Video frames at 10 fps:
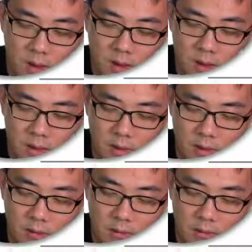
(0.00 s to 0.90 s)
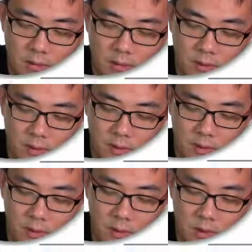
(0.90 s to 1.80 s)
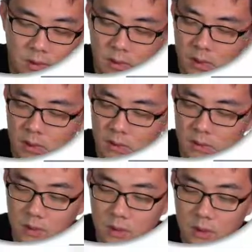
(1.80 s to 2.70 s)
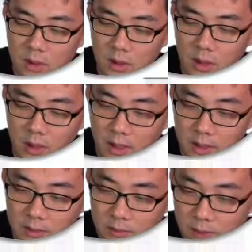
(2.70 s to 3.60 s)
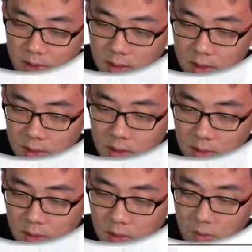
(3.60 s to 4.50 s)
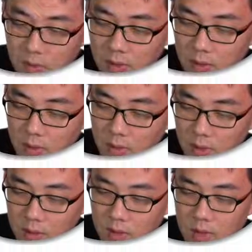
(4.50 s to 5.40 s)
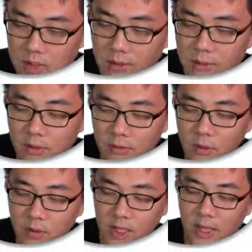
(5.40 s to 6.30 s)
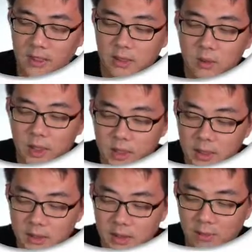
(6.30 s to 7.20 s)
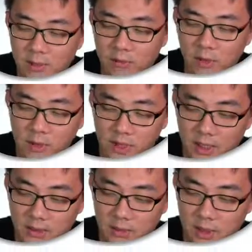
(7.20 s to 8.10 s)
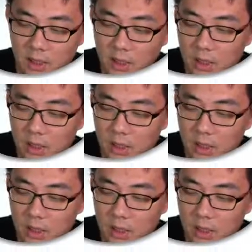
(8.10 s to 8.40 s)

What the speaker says: And 4. Okay, so X will be U E2T. So get rid of all the X. The whole idea is to get rid of all the X, okay?